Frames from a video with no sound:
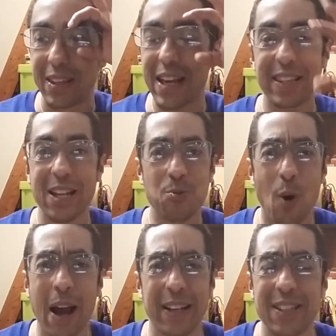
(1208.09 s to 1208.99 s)
That's
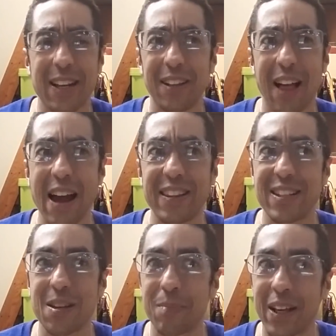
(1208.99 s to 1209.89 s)
why it's like a lot of
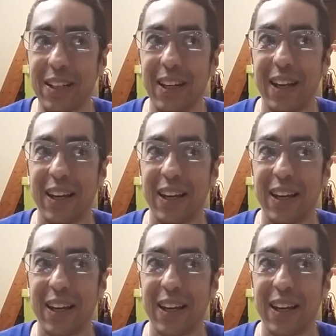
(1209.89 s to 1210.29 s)
this. I'm like,